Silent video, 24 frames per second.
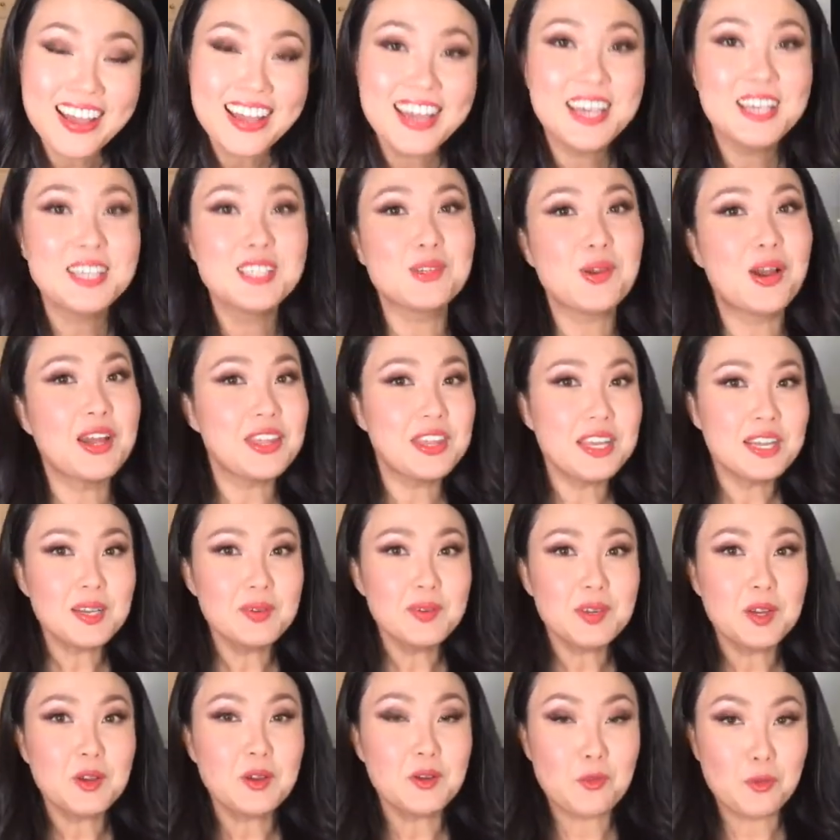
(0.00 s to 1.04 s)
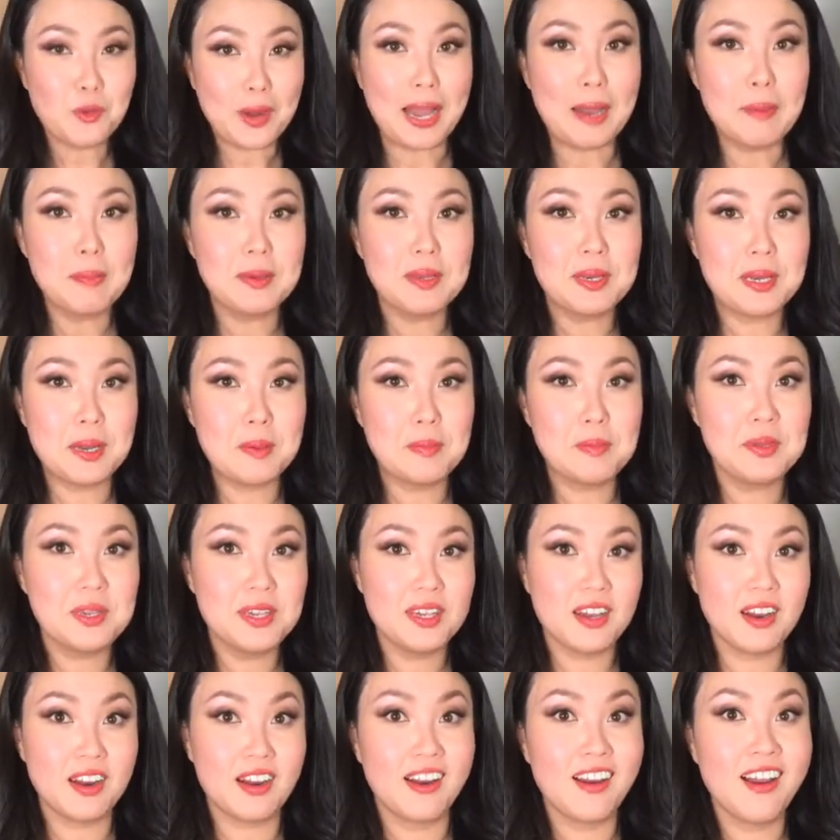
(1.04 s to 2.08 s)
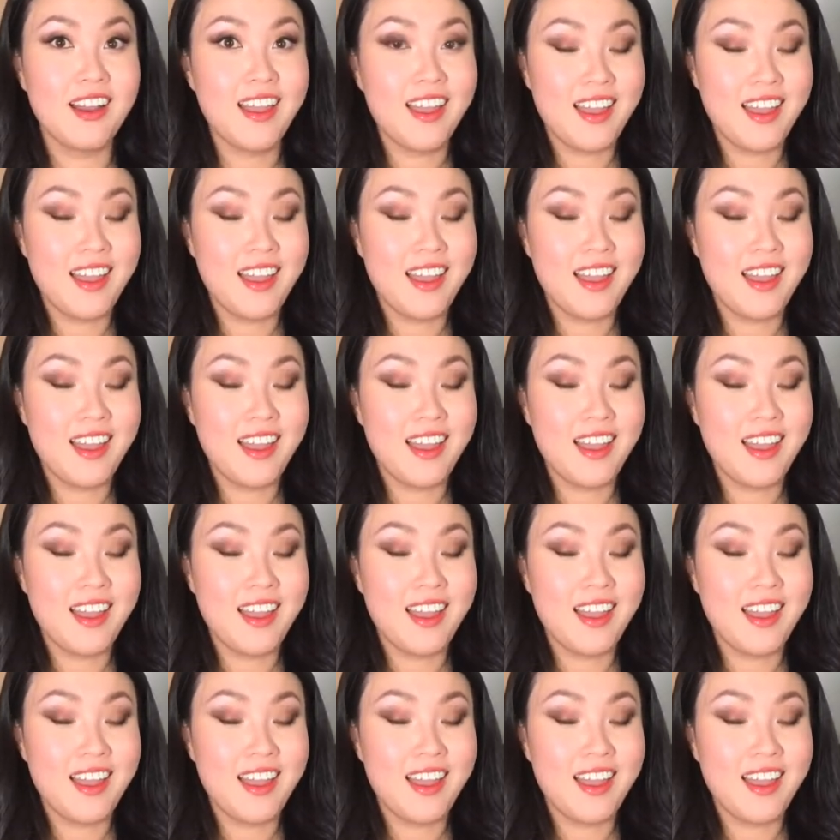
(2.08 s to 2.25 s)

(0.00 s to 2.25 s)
So I think I'm gonna wrap it up here.